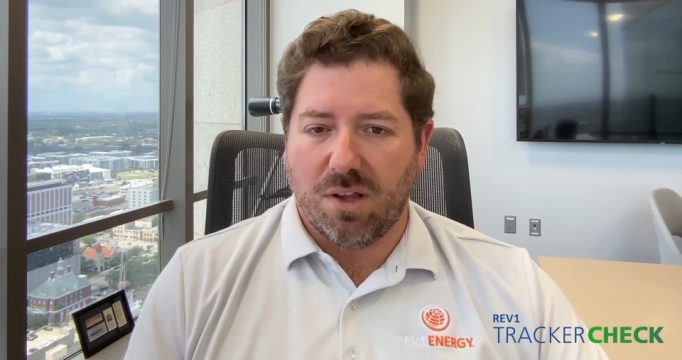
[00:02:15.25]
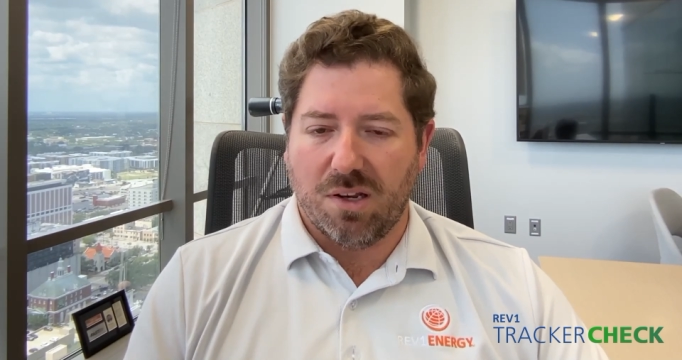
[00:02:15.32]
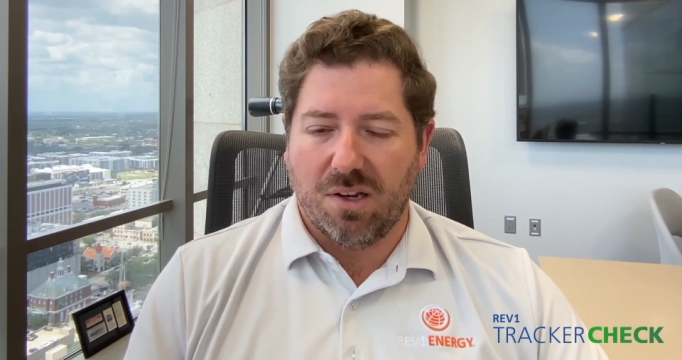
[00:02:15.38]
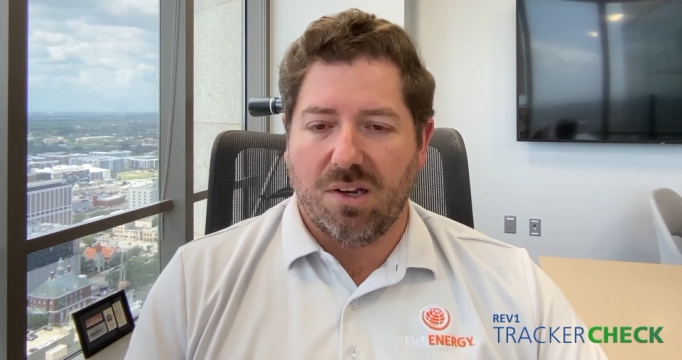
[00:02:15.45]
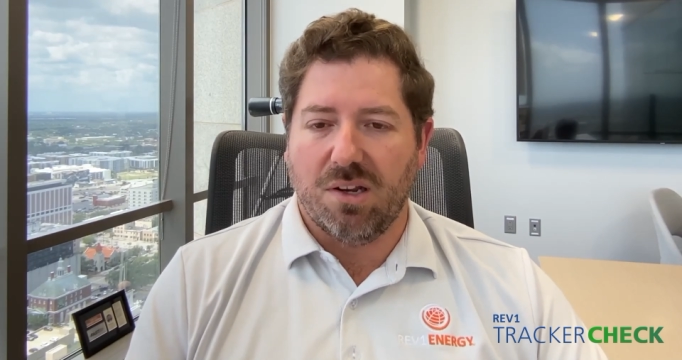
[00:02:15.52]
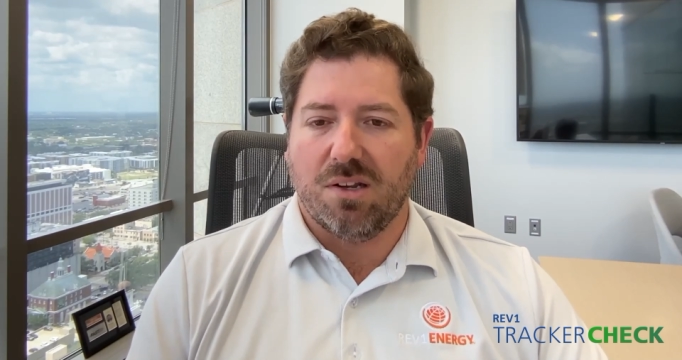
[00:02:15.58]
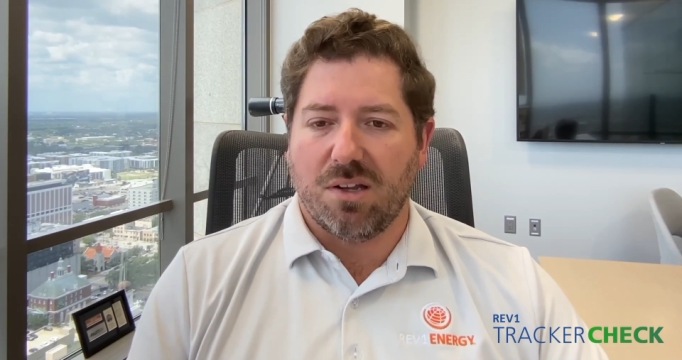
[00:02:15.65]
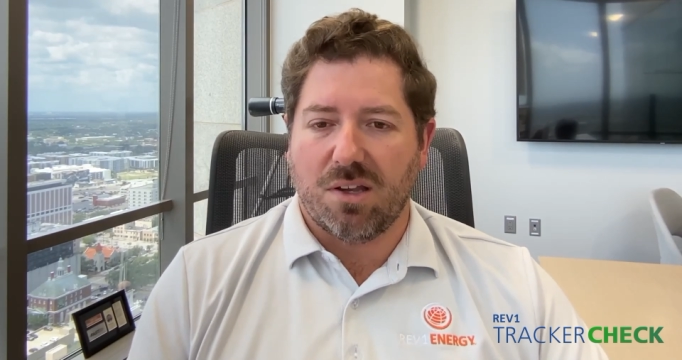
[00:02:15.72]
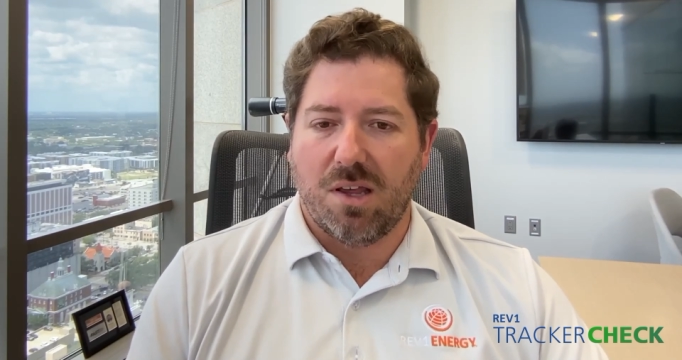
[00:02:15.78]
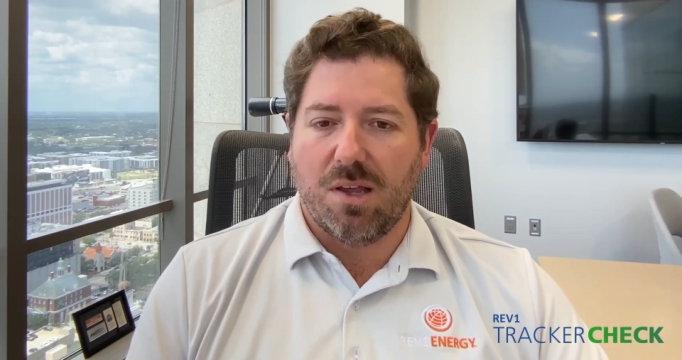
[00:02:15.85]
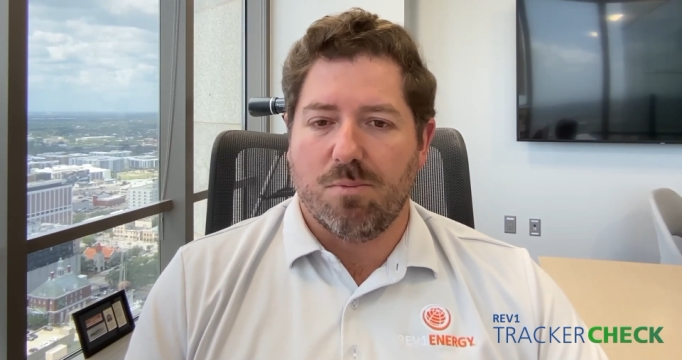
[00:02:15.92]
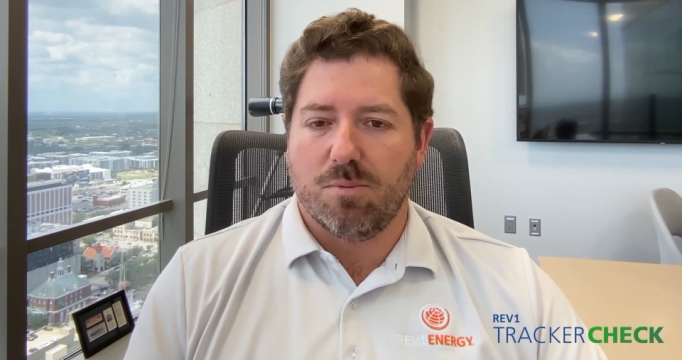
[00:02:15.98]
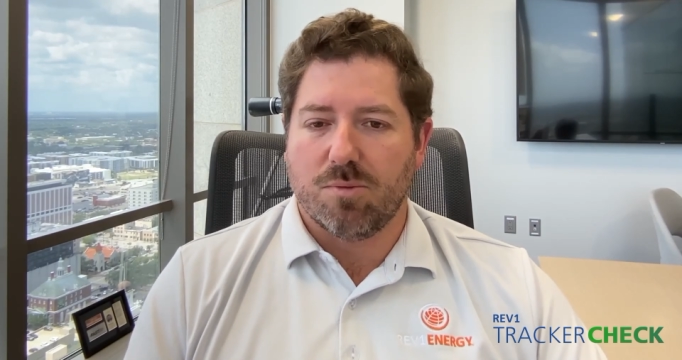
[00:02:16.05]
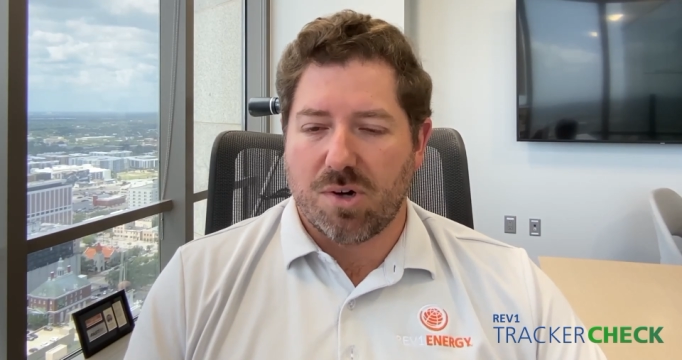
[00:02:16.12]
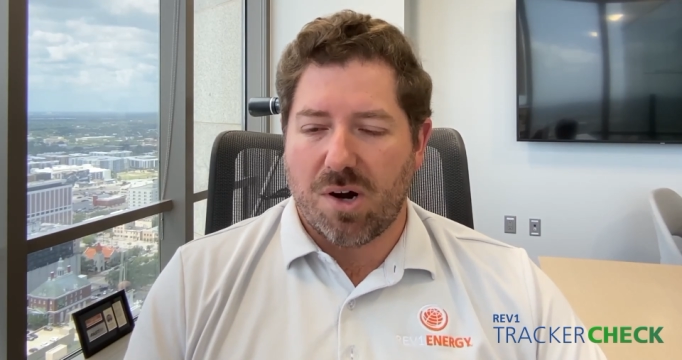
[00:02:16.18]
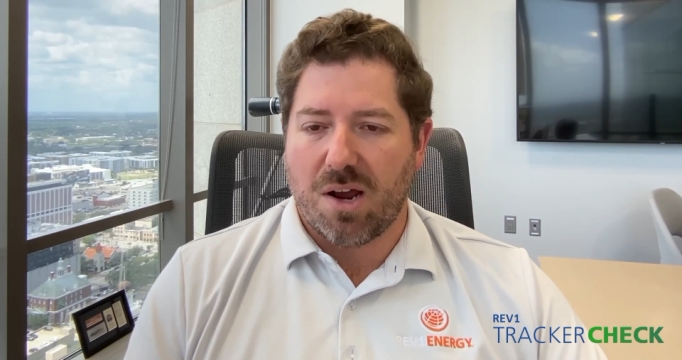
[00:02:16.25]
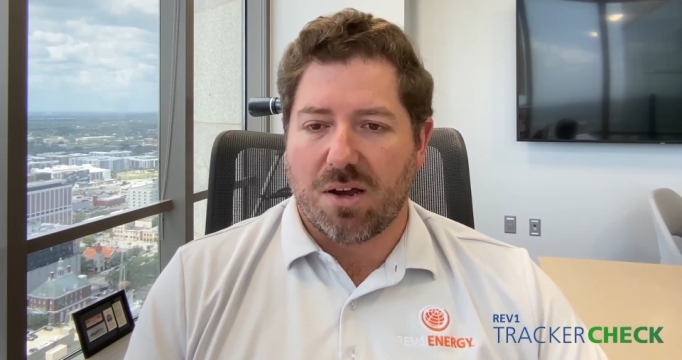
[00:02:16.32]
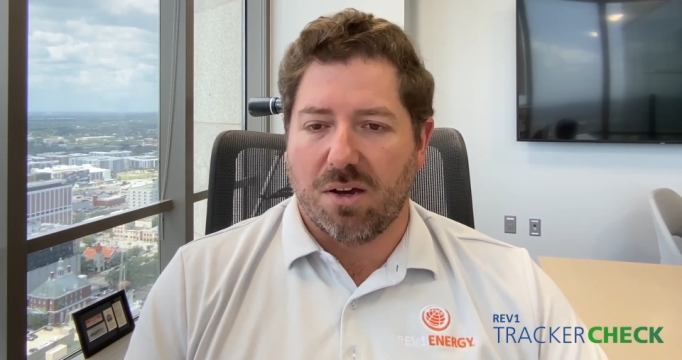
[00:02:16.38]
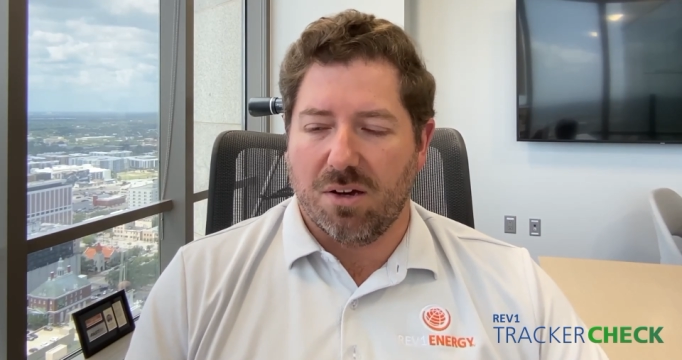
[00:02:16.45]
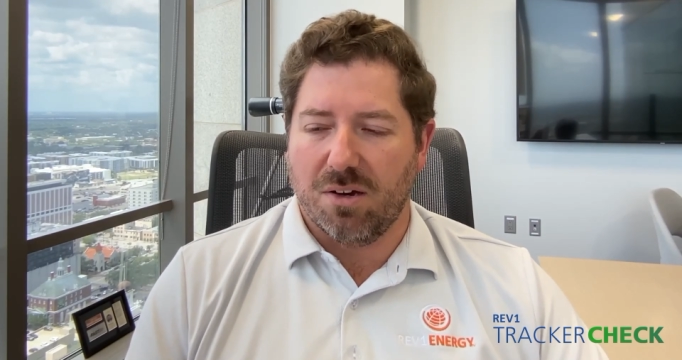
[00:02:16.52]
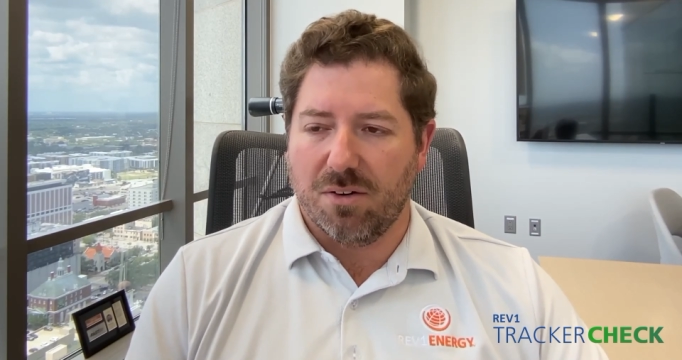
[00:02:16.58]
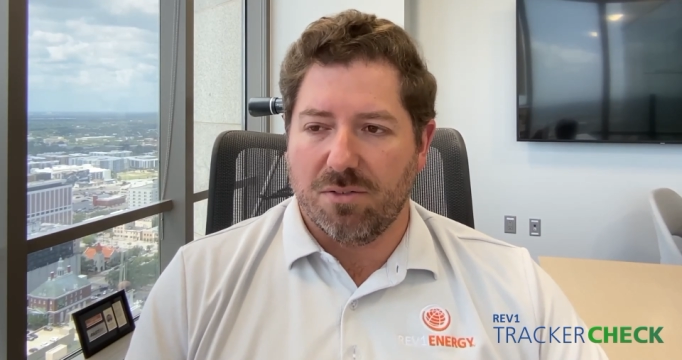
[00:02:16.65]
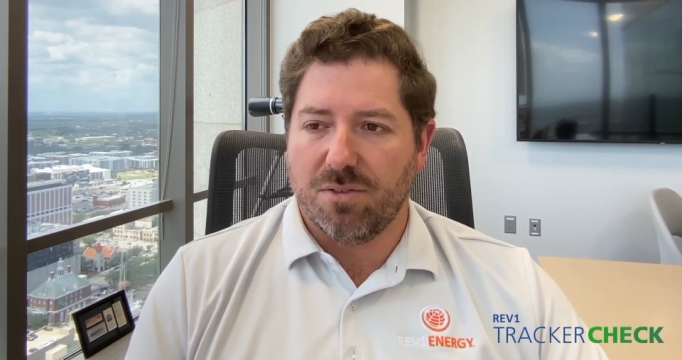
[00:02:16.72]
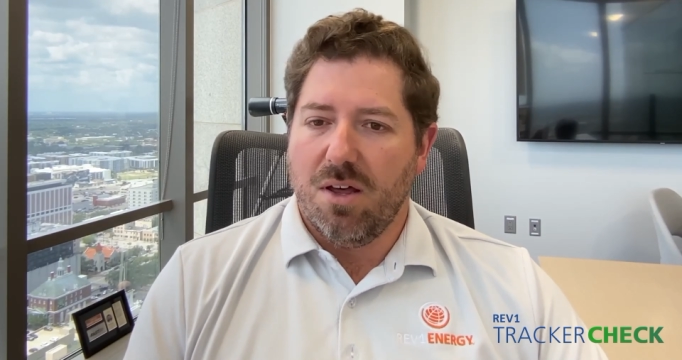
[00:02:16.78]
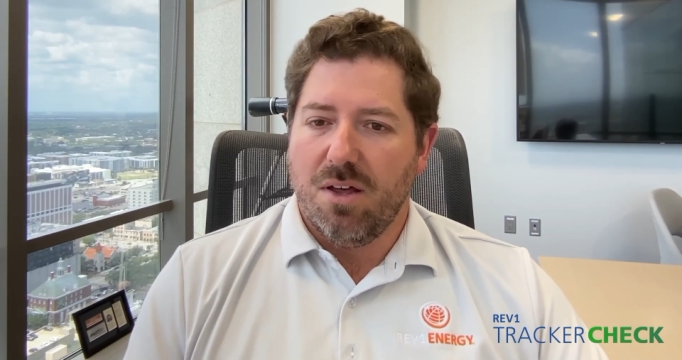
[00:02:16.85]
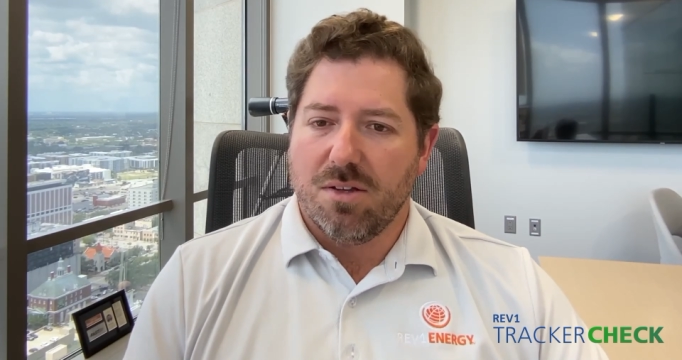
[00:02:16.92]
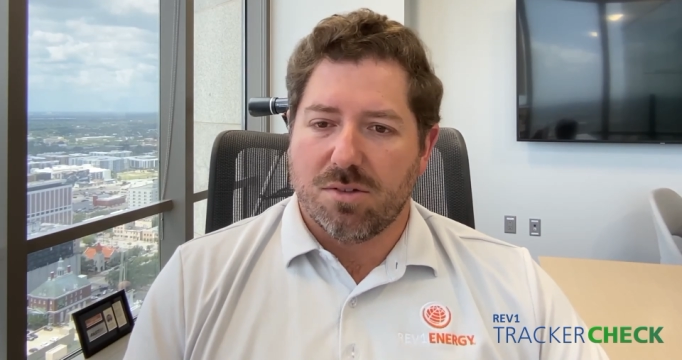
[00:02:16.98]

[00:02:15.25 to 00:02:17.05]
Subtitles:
they needed to keep track of.